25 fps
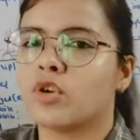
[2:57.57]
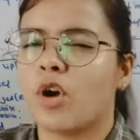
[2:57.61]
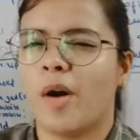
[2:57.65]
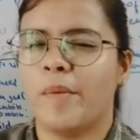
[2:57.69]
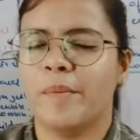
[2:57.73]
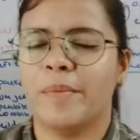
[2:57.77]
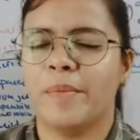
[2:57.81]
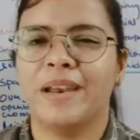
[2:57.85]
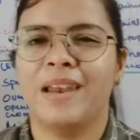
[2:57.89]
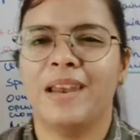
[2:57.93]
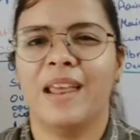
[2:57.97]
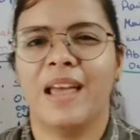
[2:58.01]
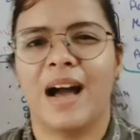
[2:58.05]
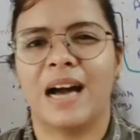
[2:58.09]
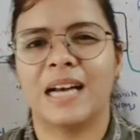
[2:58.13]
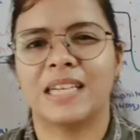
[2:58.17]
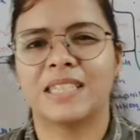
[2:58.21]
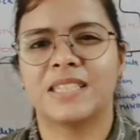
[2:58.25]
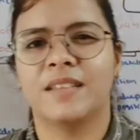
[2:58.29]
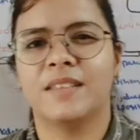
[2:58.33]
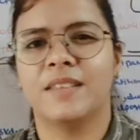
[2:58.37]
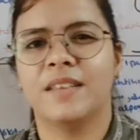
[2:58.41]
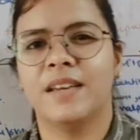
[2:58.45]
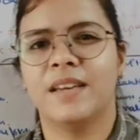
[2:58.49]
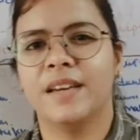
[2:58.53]
commonly
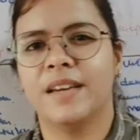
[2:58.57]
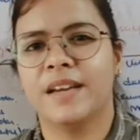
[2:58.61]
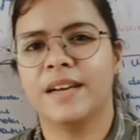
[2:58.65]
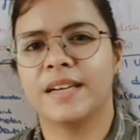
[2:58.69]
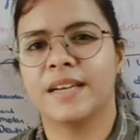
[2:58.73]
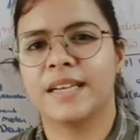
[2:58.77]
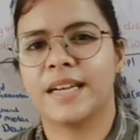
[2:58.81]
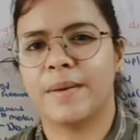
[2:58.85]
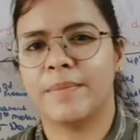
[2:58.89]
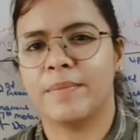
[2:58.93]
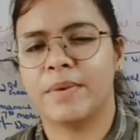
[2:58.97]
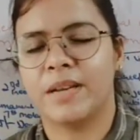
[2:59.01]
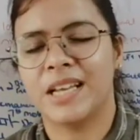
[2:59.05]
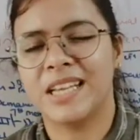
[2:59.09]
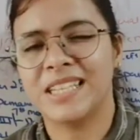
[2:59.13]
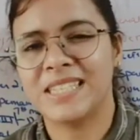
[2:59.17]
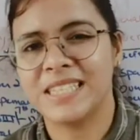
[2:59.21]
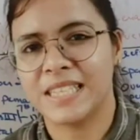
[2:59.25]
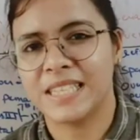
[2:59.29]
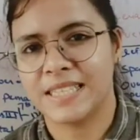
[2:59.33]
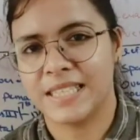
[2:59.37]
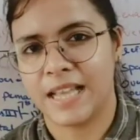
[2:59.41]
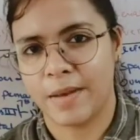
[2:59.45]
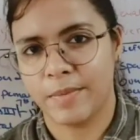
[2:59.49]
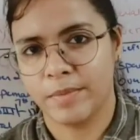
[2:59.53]
asked in the NEET M D S
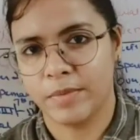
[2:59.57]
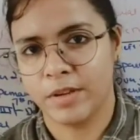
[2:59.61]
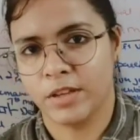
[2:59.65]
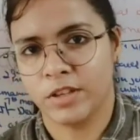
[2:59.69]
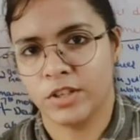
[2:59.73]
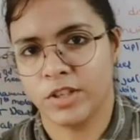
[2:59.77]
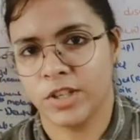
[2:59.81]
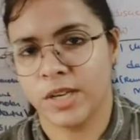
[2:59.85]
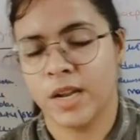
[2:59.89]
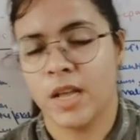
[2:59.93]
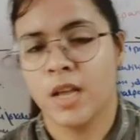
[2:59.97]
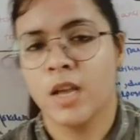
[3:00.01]
examination.